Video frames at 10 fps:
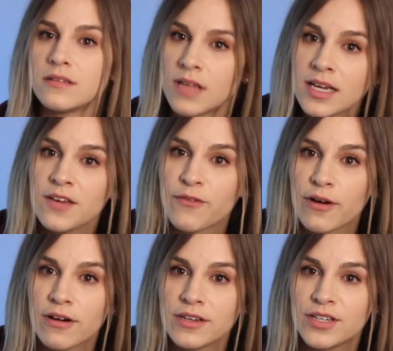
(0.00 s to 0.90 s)
Lucky
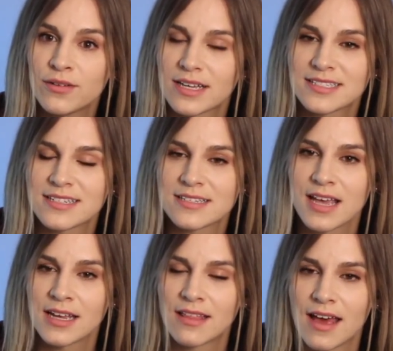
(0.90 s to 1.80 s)
for her, you don't get to
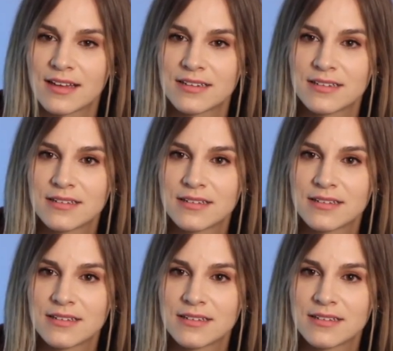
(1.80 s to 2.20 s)
decide that.